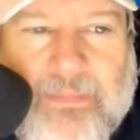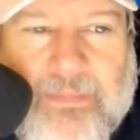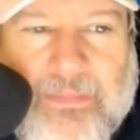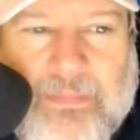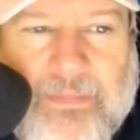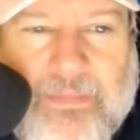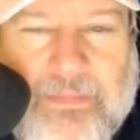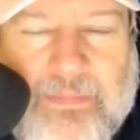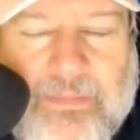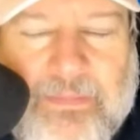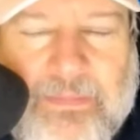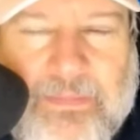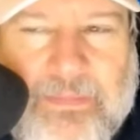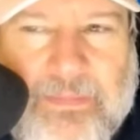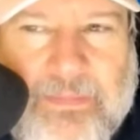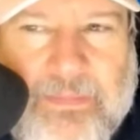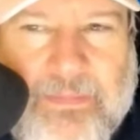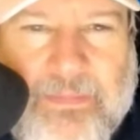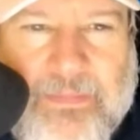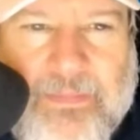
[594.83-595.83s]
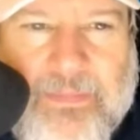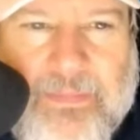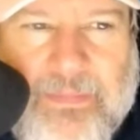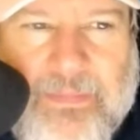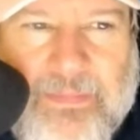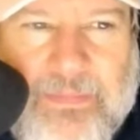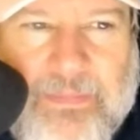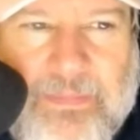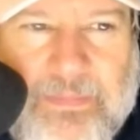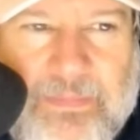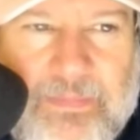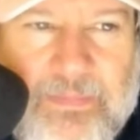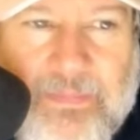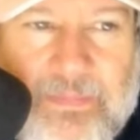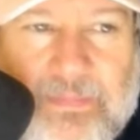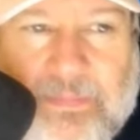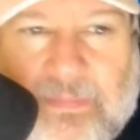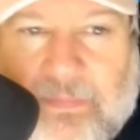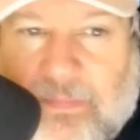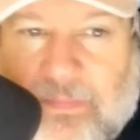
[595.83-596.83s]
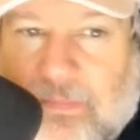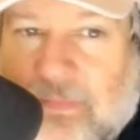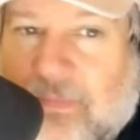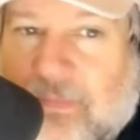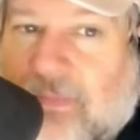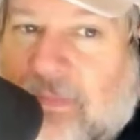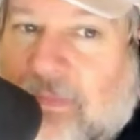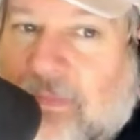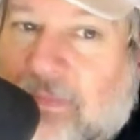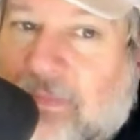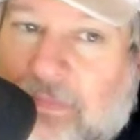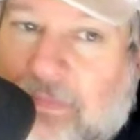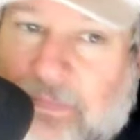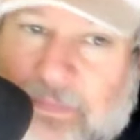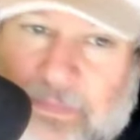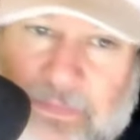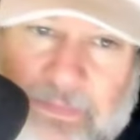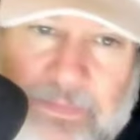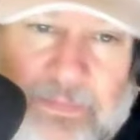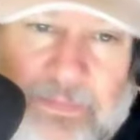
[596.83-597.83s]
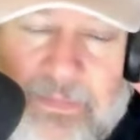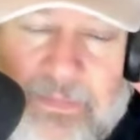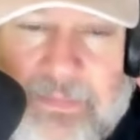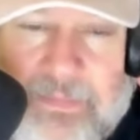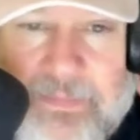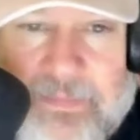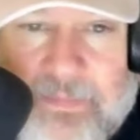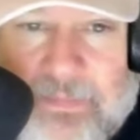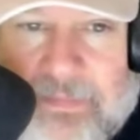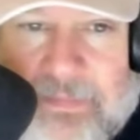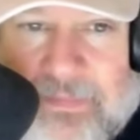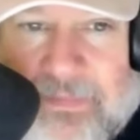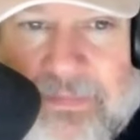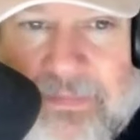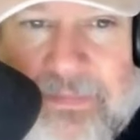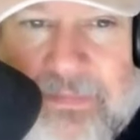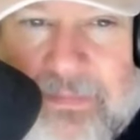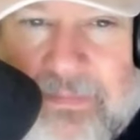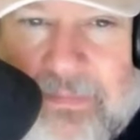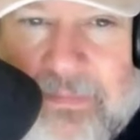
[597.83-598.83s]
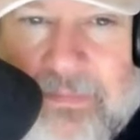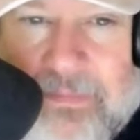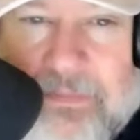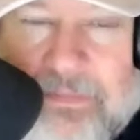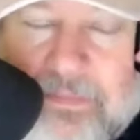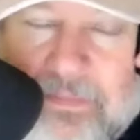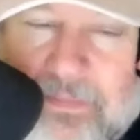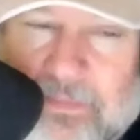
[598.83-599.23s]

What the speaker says: No words are spoken by the person on screen.